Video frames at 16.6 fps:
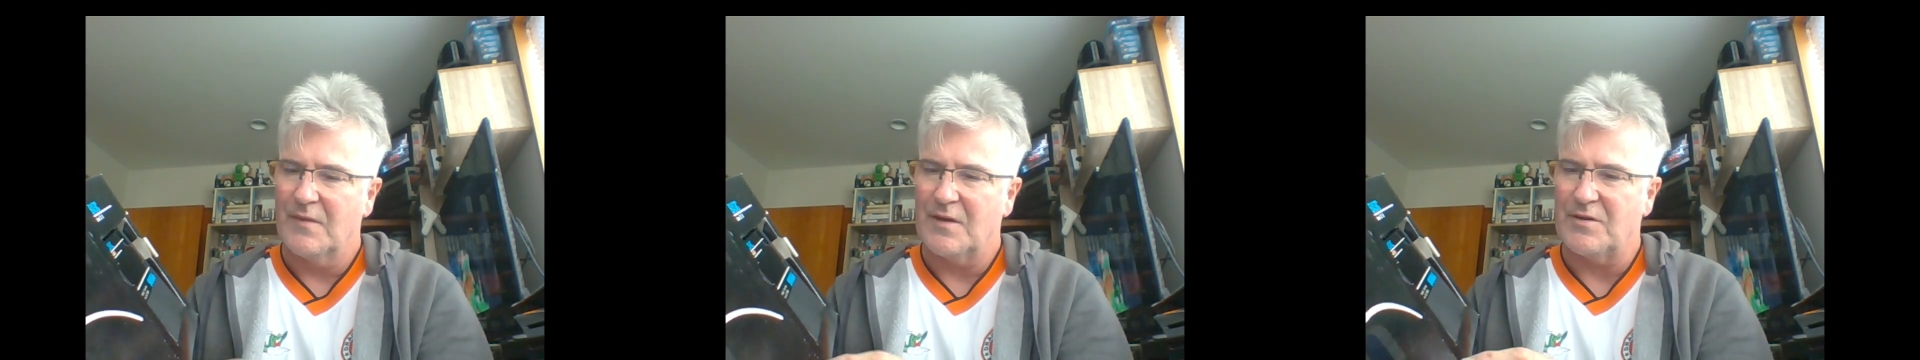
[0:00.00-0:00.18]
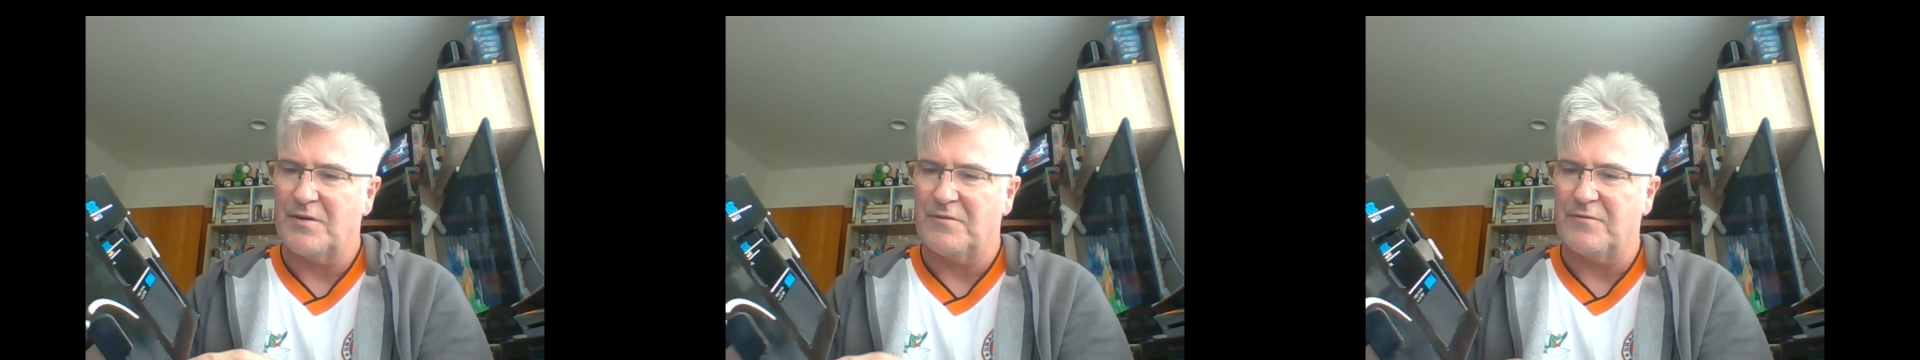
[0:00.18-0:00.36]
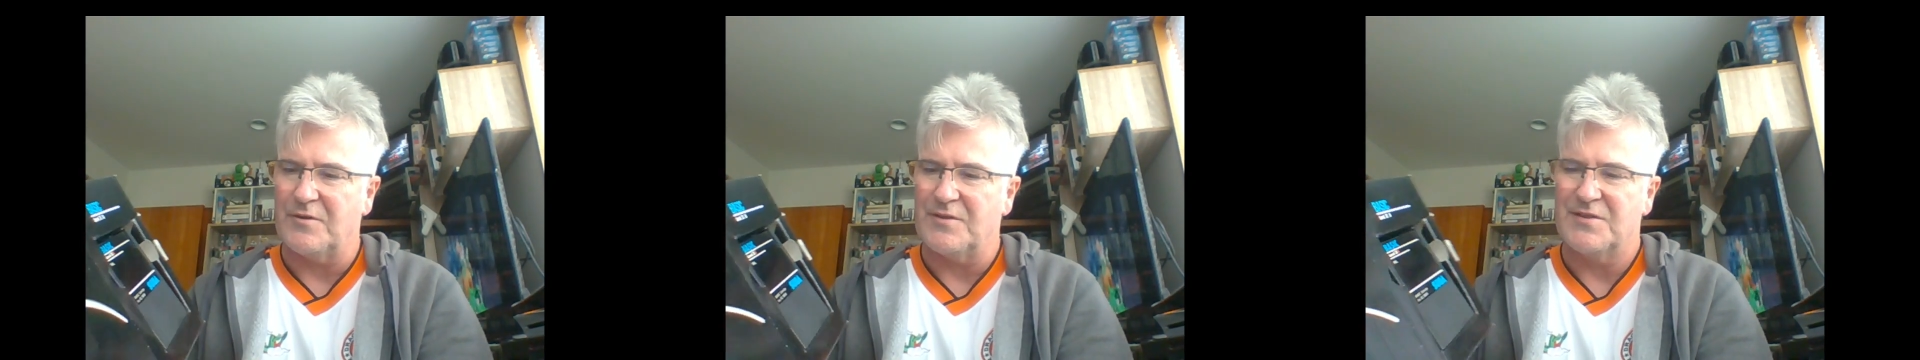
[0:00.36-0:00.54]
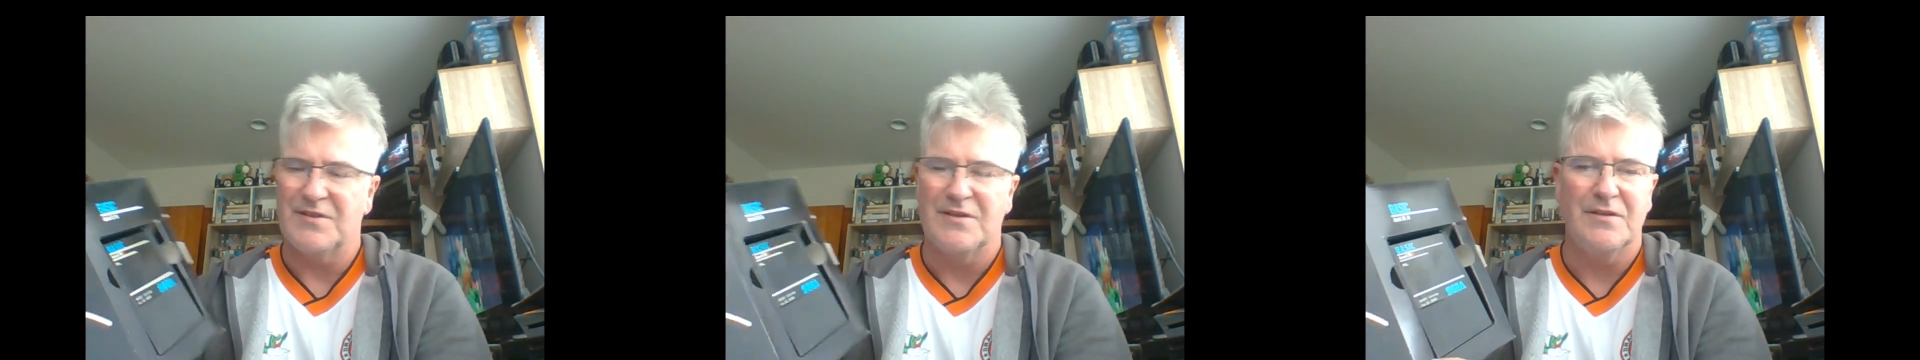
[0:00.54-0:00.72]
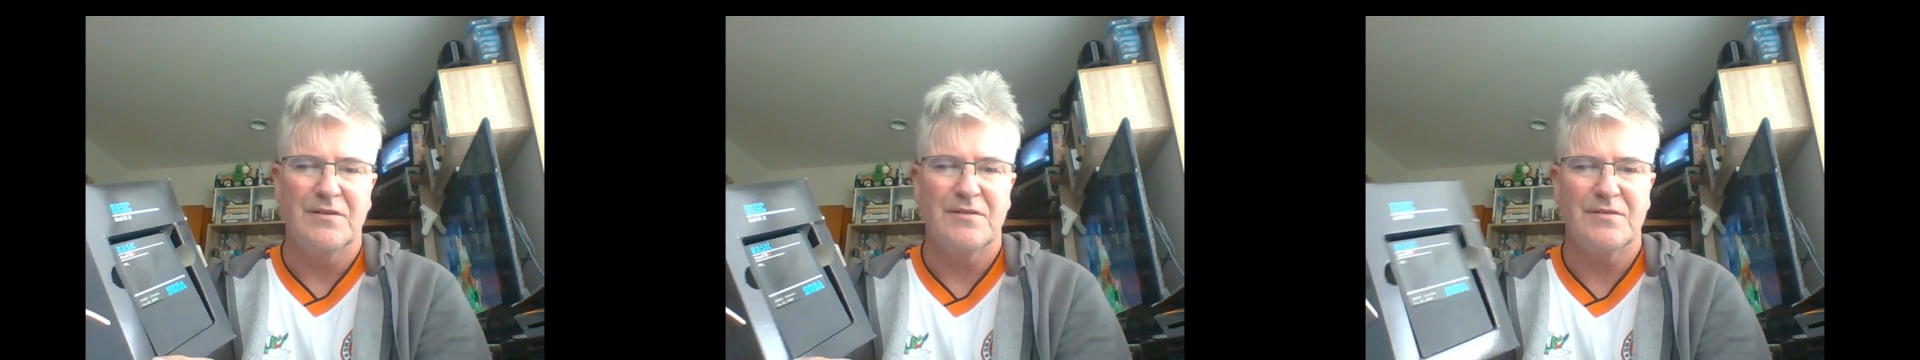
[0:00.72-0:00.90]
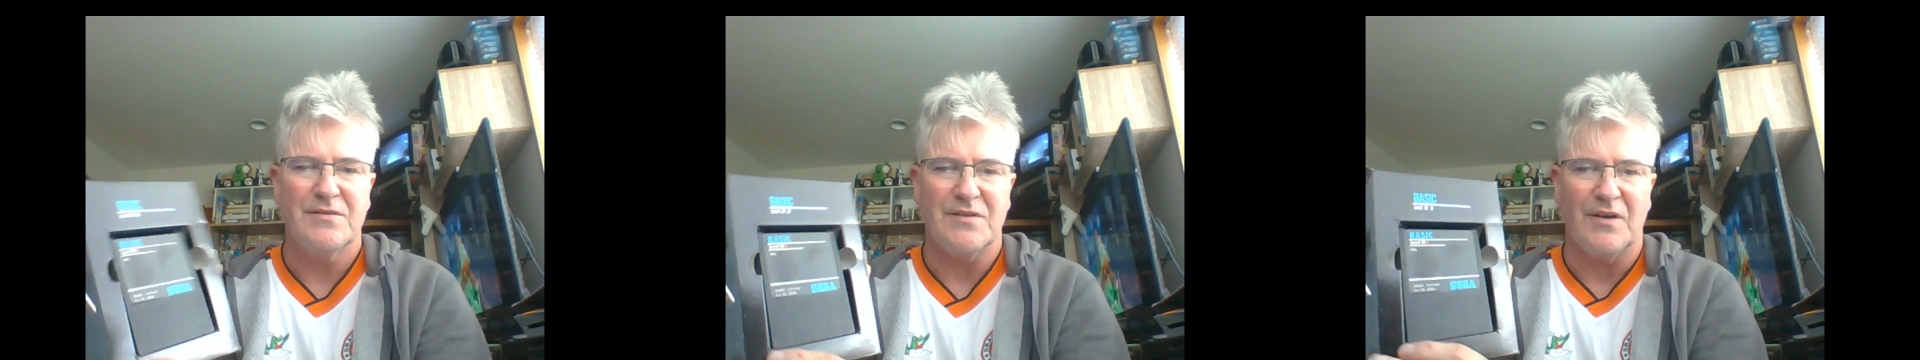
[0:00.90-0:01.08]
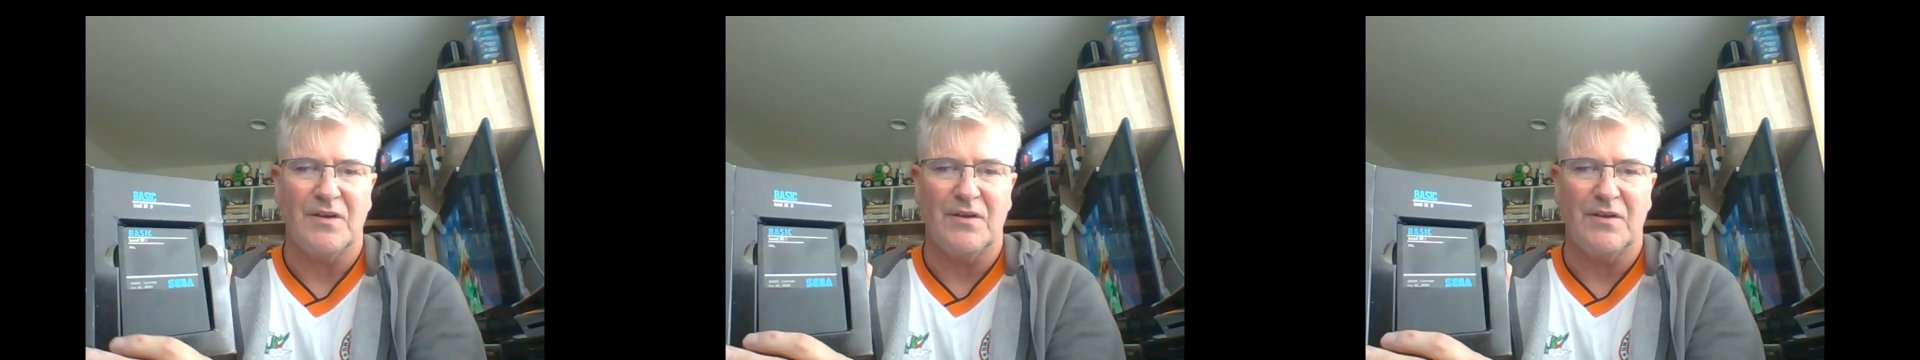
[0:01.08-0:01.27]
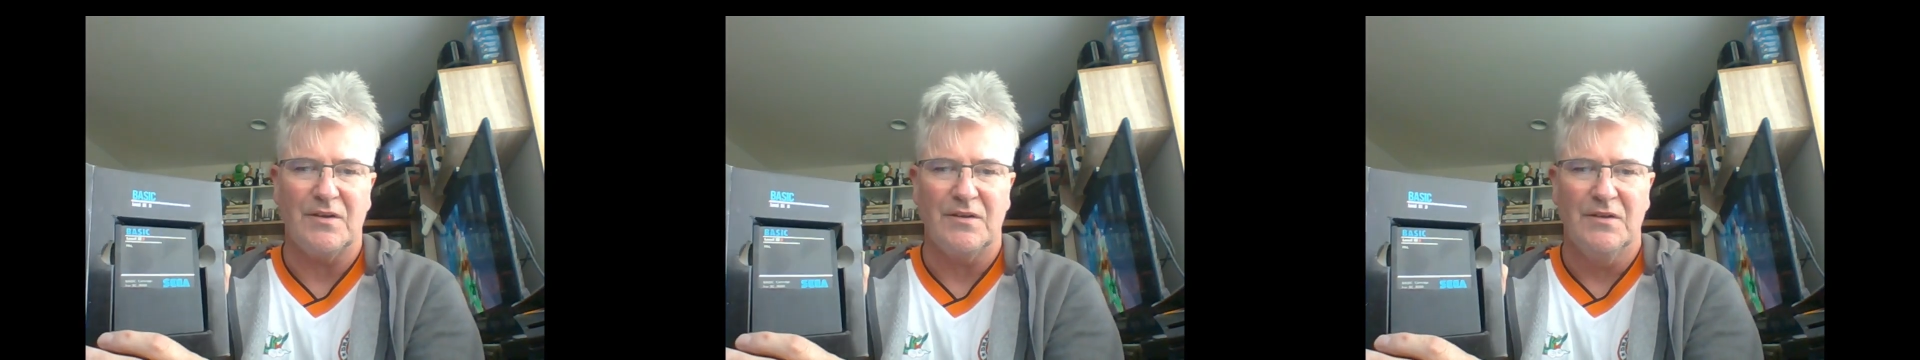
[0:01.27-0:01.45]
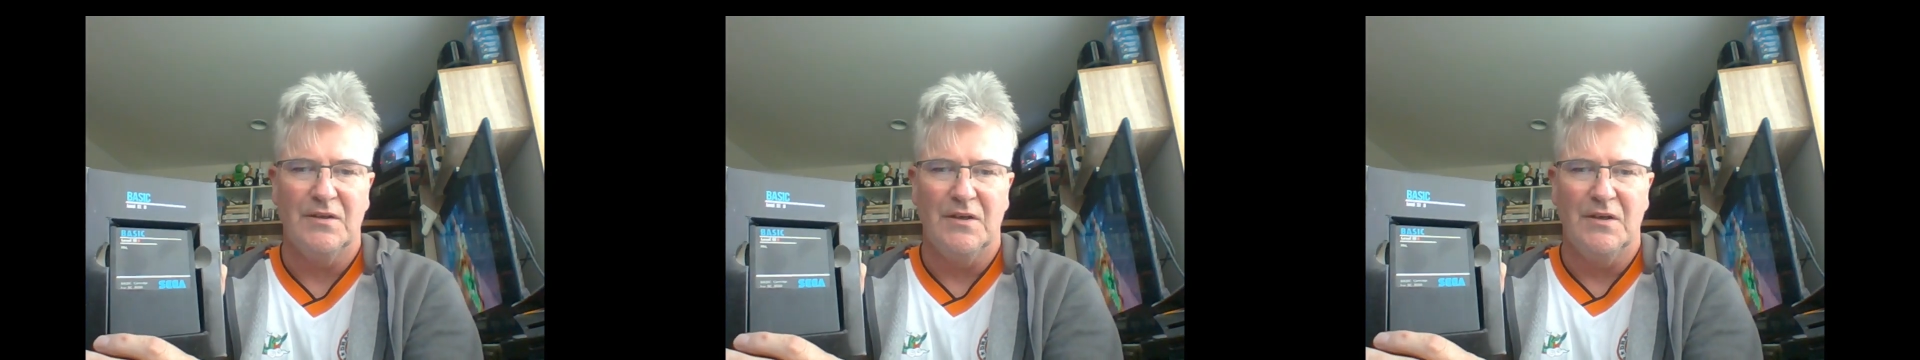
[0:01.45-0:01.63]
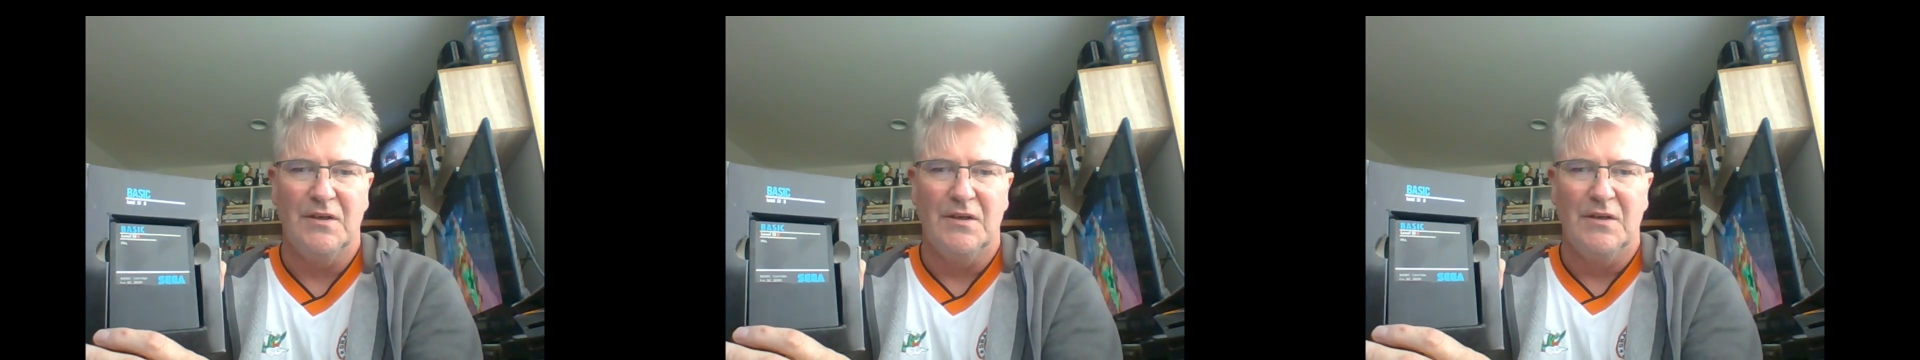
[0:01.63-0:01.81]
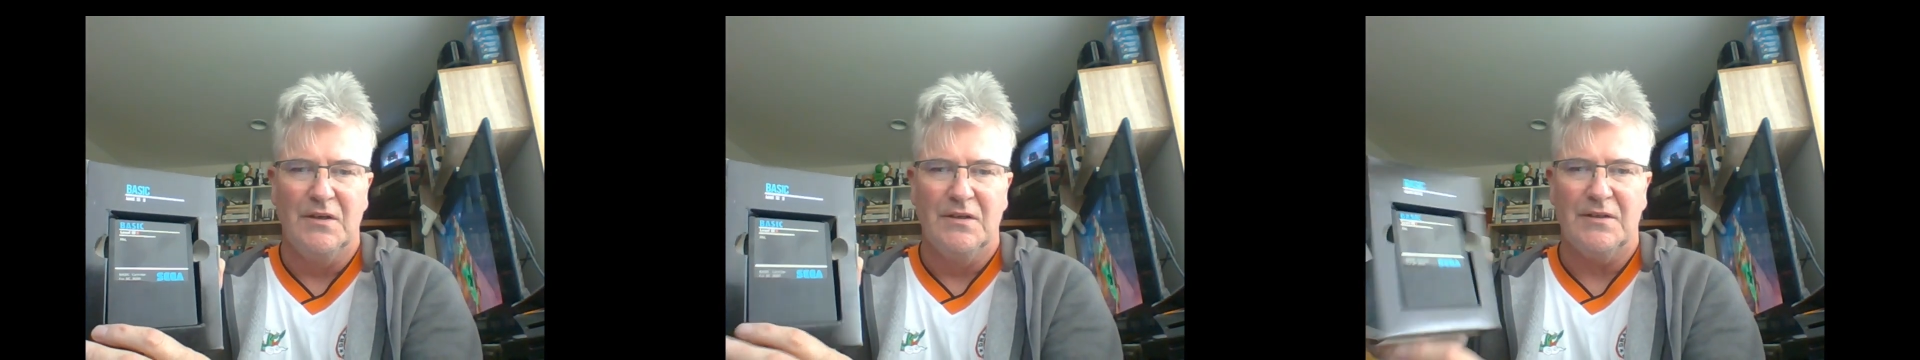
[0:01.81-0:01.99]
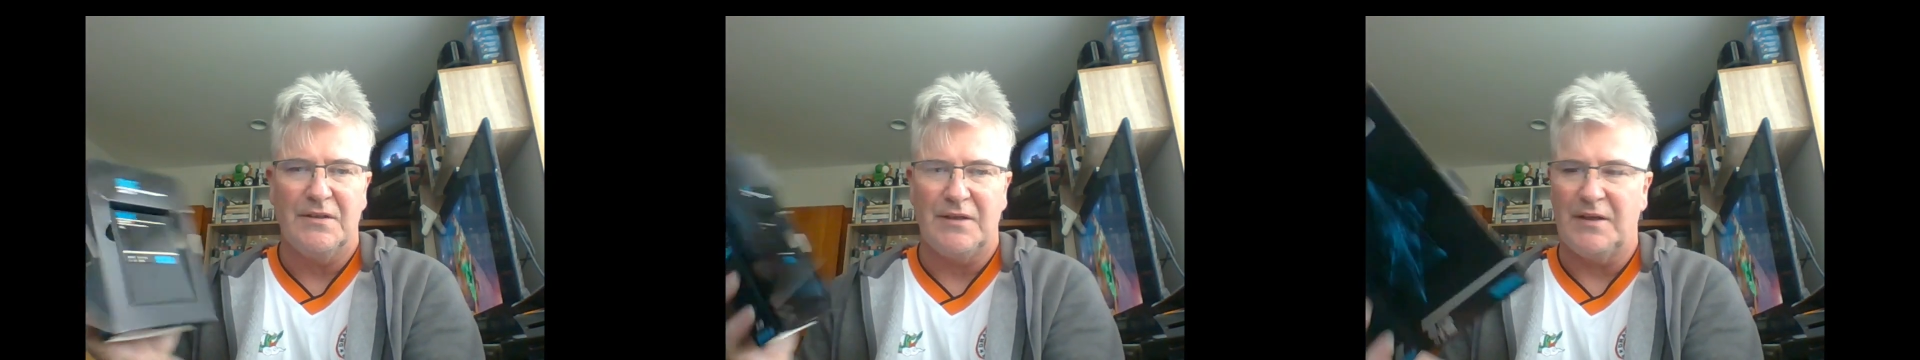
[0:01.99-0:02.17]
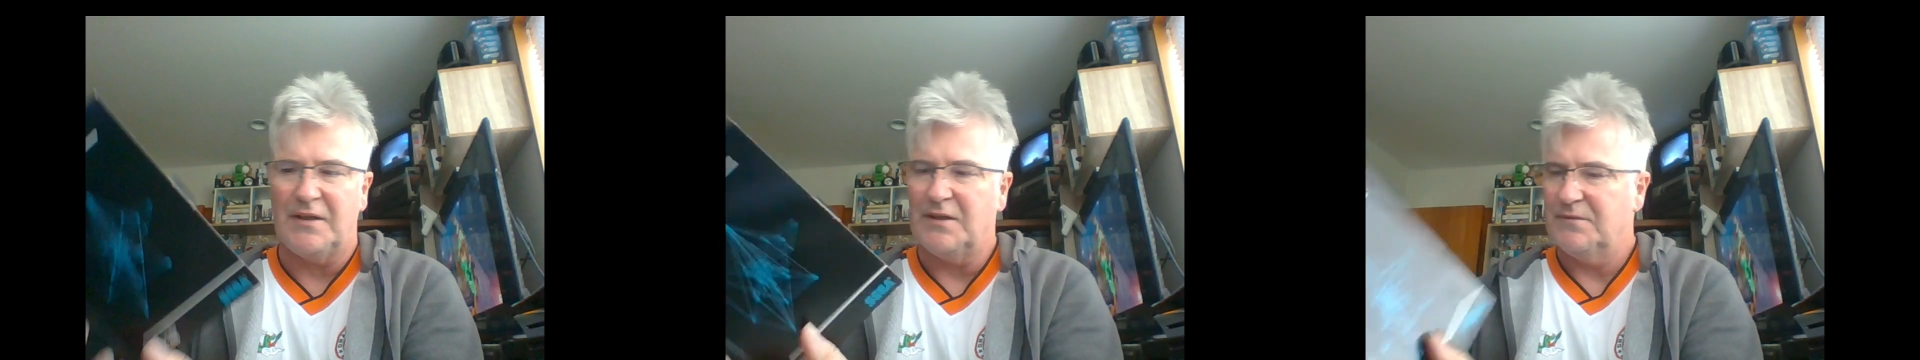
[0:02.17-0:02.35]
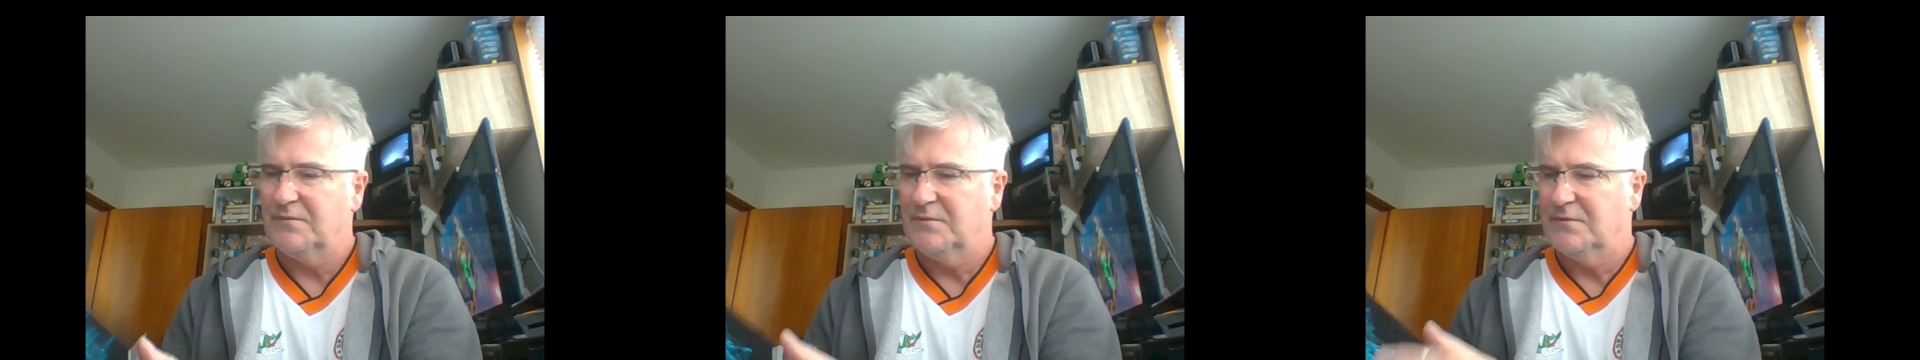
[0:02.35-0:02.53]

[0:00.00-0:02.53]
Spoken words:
difference. So yeah,